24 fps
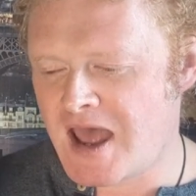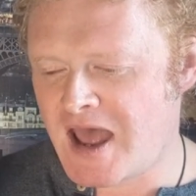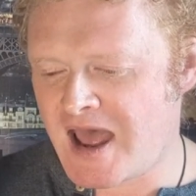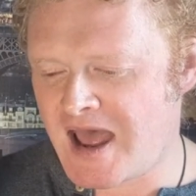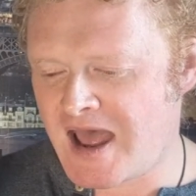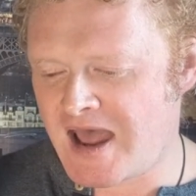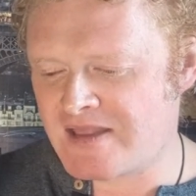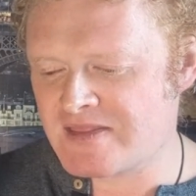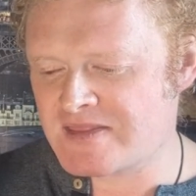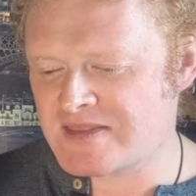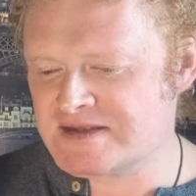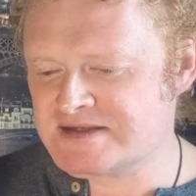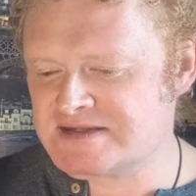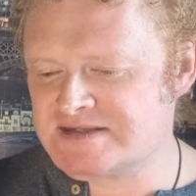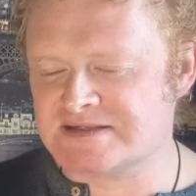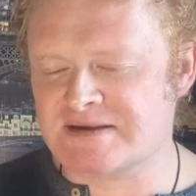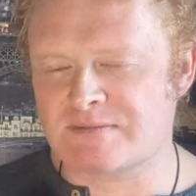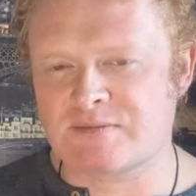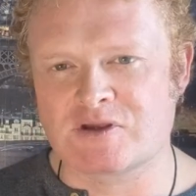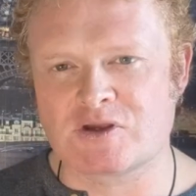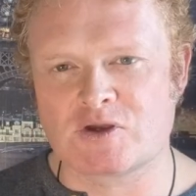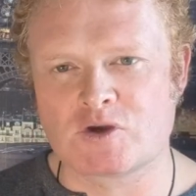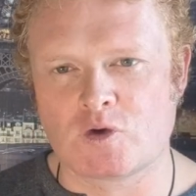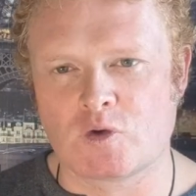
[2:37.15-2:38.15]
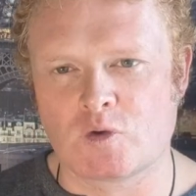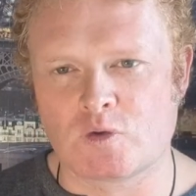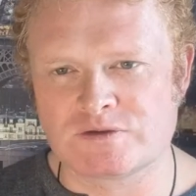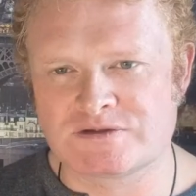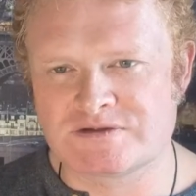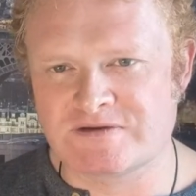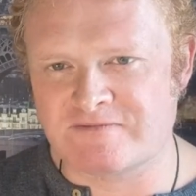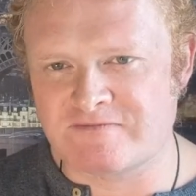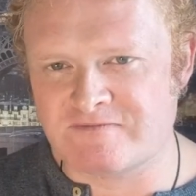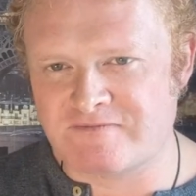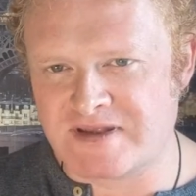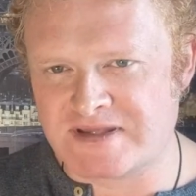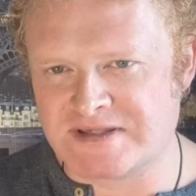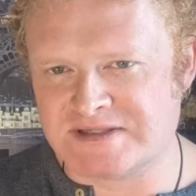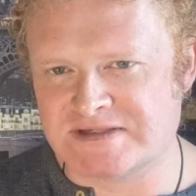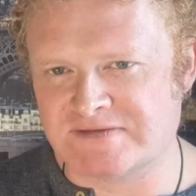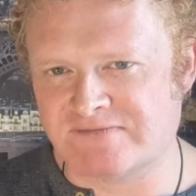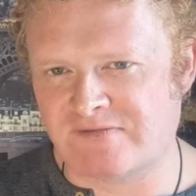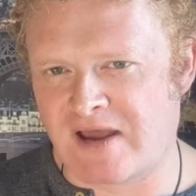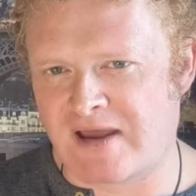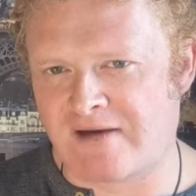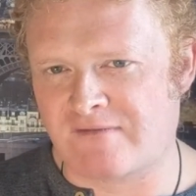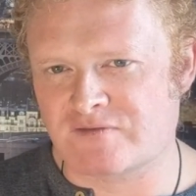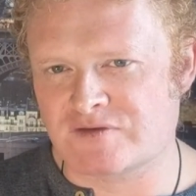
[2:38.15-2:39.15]
And this is something called
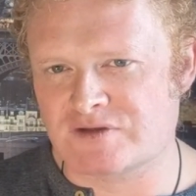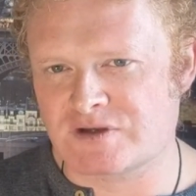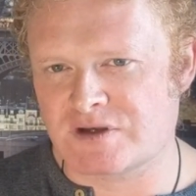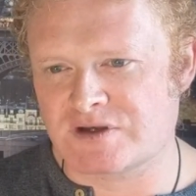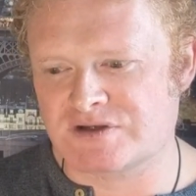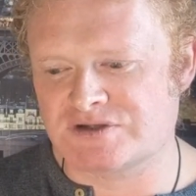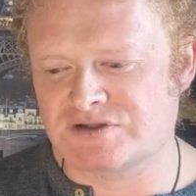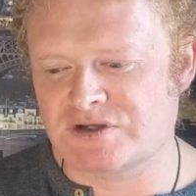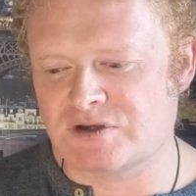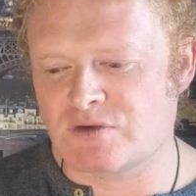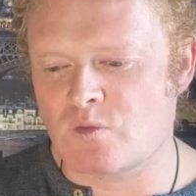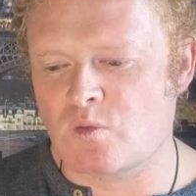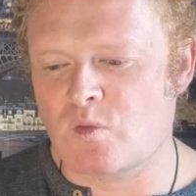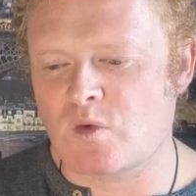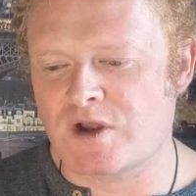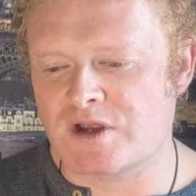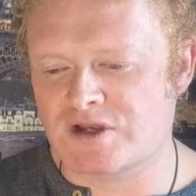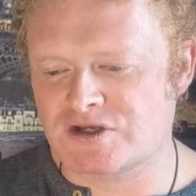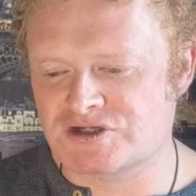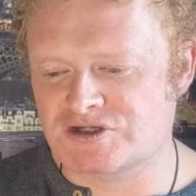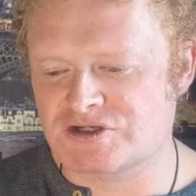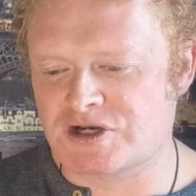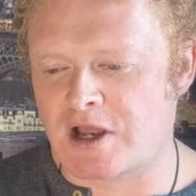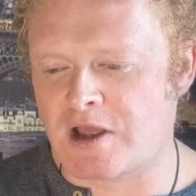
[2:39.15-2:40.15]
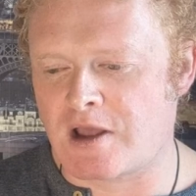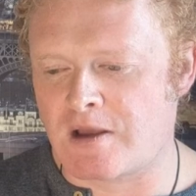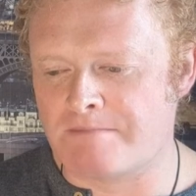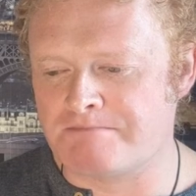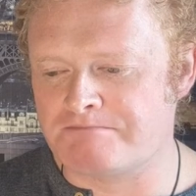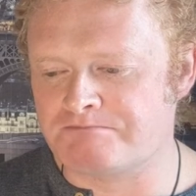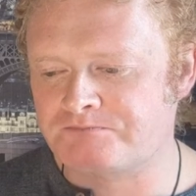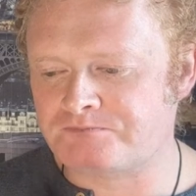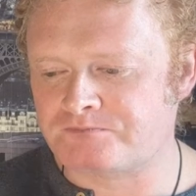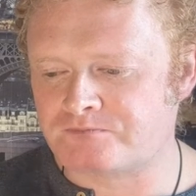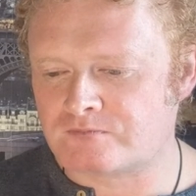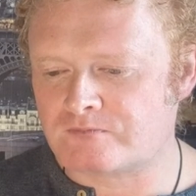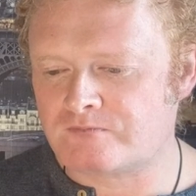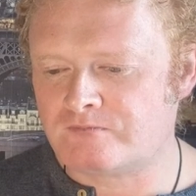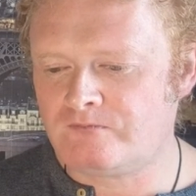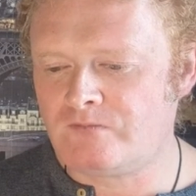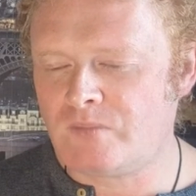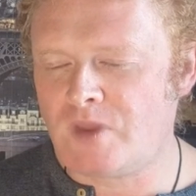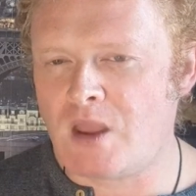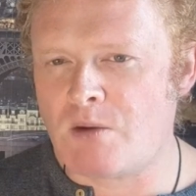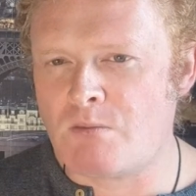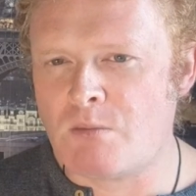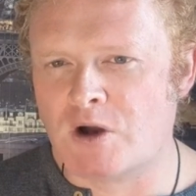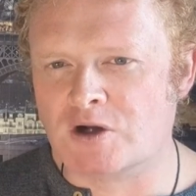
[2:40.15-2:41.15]
defensive advertising, which
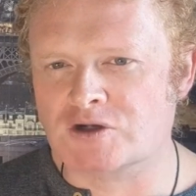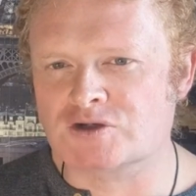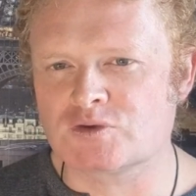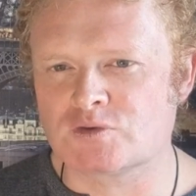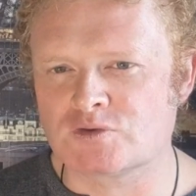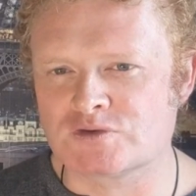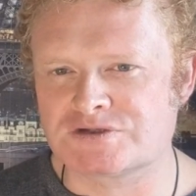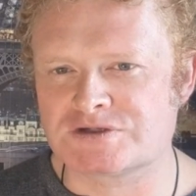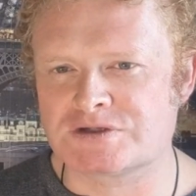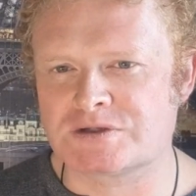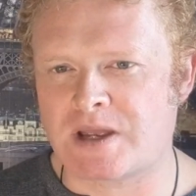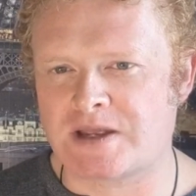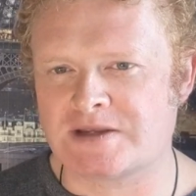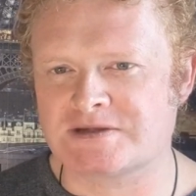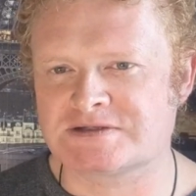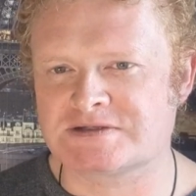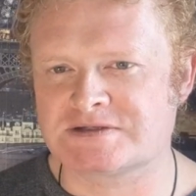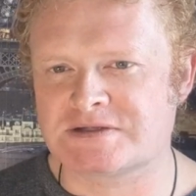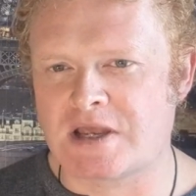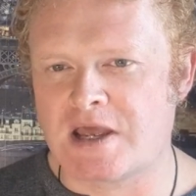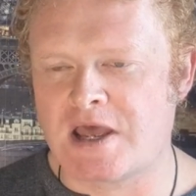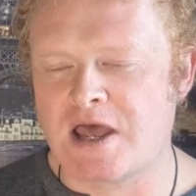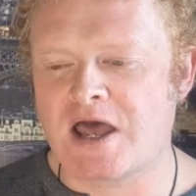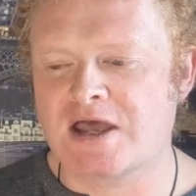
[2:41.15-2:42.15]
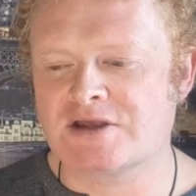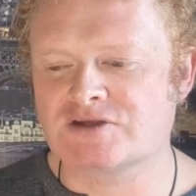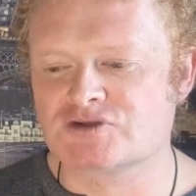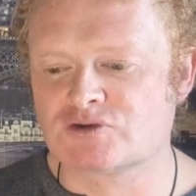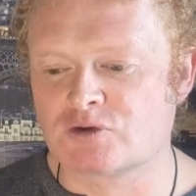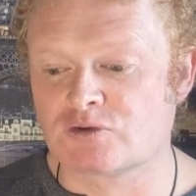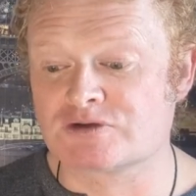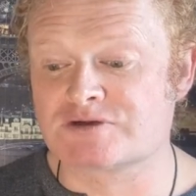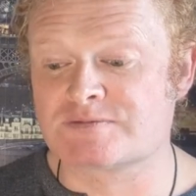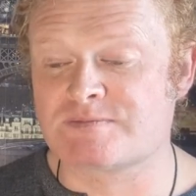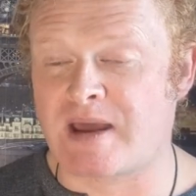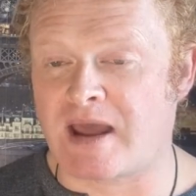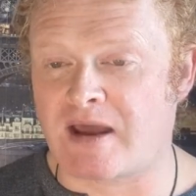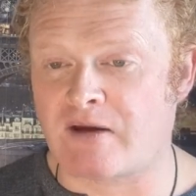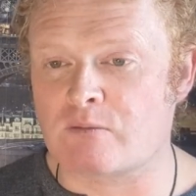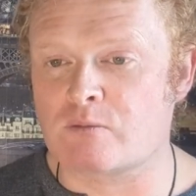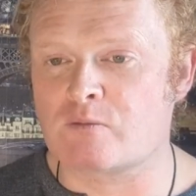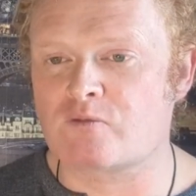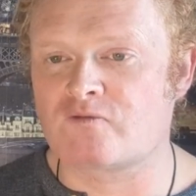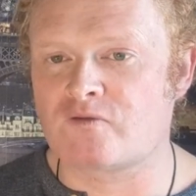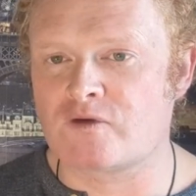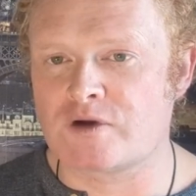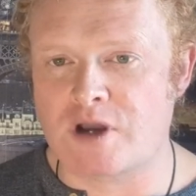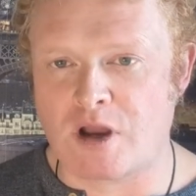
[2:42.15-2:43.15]
Mark Dawson has talked
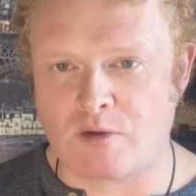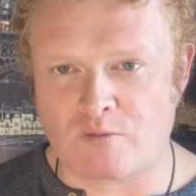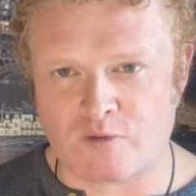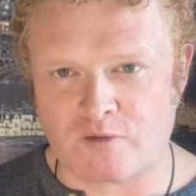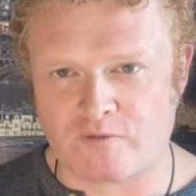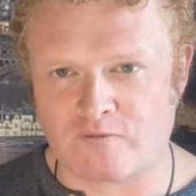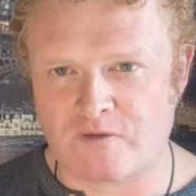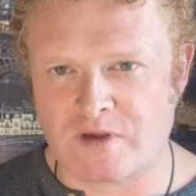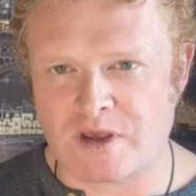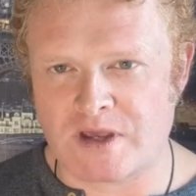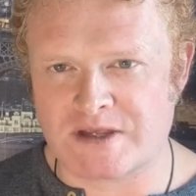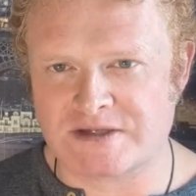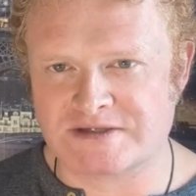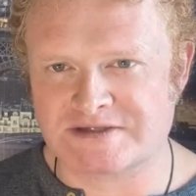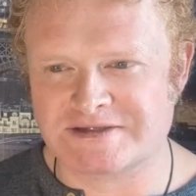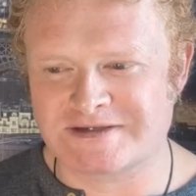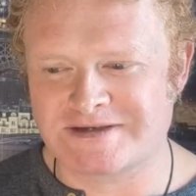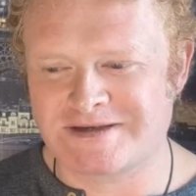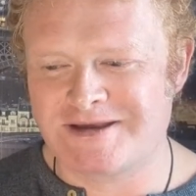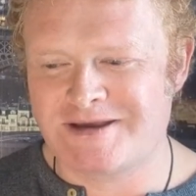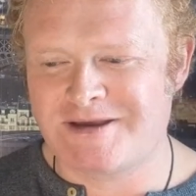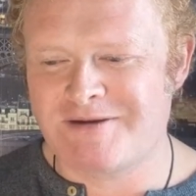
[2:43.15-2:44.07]
about for a number of years.